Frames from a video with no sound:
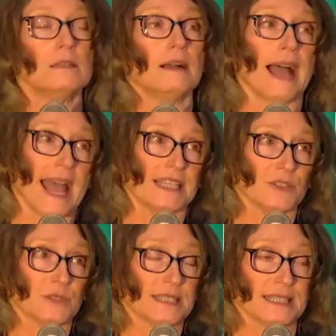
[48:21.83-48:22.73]

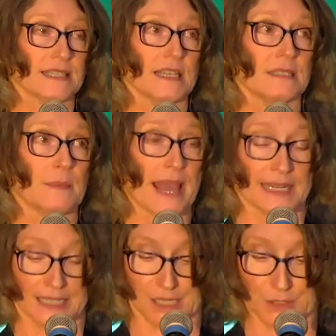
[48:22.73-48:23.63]
Ahasuerus is a bad
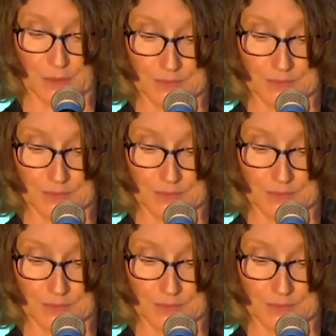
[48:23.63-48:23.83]
leader.